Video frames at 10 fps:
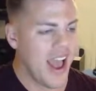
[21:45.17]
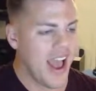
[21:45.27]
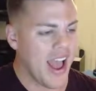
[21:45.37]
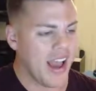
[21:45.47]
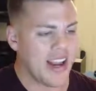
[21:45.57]

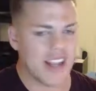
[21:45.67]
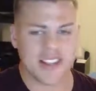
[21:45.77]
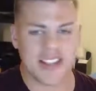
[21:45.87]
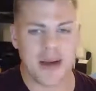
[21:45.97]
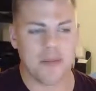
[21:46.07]
And
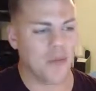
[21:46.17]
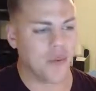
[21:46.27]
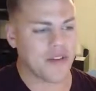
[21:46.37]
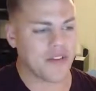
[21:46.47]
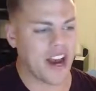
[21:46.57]
next up,
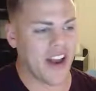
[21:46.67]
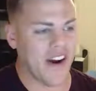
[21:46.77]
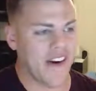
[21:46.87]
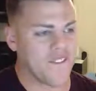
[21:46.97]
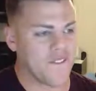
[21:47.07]
we've got
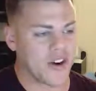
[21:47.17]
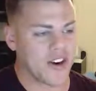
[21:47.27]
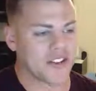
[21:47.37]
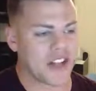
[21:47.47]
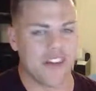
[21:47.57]
our
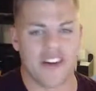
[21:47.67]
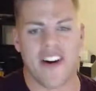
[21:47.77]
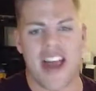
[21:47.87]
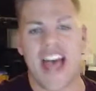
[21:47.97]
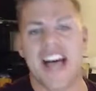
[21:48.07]
first of our
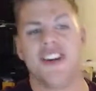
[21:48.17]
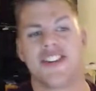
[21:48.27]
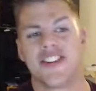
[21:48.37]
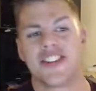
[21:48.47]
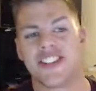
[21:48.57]

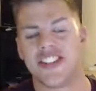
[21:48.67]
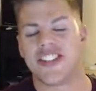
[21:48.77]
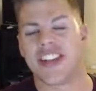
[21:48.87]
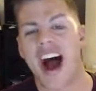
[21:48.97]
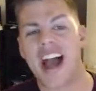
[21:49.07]
Elder
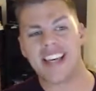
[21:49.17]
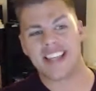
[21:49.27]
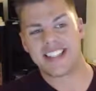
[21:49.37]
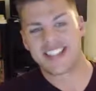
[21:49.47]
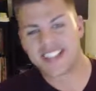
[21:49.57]

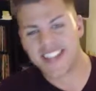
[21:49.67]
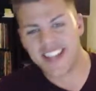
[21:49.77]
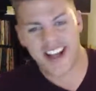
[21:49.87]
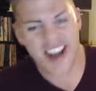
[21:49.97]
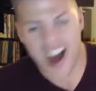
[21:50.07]
Giants.
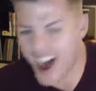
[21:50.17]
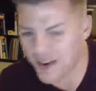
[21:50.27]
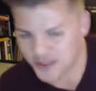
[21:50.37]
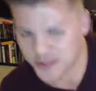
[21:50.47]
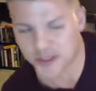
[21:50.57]
I
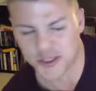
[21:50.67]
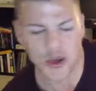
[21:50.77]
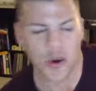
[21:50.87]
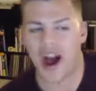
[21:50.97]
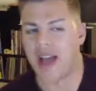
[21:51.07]
was
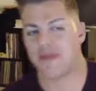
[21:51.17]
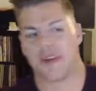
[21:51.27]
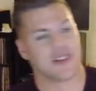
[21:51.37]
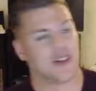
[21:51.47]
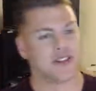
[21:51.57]
so hyped when I
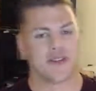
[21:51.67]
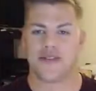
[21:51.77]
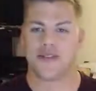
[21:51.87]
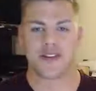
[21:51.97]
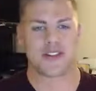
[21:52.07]
saw this for the
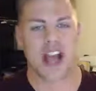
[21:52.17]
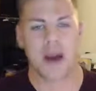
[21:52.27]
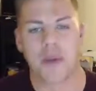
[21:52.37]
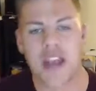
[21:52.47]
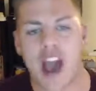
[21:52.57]
first
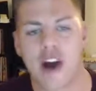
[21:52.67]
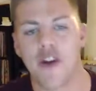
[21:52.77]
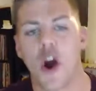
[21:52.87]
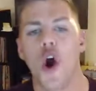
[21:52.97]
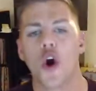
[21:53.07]
time. We have
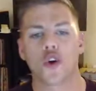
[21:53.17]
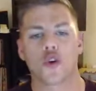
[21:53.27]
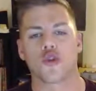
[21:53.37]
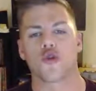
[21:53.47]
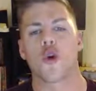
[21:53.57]

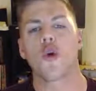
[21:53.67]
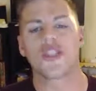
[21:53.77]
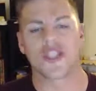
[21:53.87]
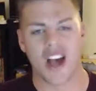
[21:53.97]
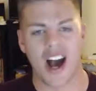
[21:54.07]

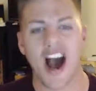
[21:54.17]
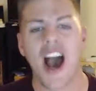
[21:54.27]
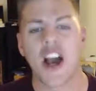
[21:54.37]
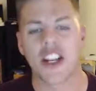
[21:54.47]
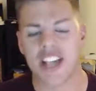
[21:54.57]
Kroxa,
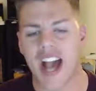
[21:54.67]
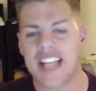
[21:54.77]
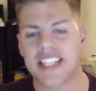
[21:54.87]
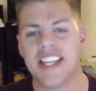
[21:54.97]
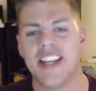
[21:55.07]

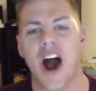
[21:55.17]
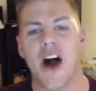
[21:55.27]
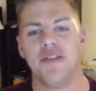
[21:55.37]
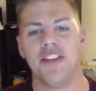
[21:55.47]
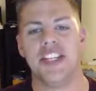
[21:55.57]
Titan
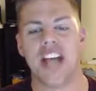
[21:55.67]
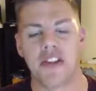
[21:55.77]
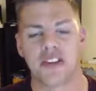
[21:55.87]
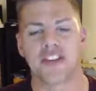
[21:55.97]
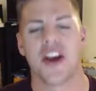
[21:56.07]
of
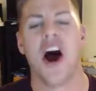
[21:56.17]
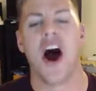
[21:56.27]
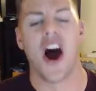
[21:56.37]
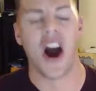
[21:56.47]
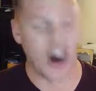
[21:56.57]
Death's
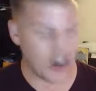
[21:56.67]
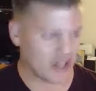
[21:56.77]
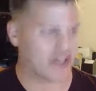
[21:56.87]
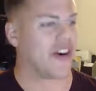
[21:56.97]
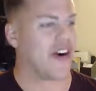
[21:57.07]

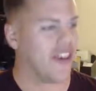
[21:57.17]
Hunger.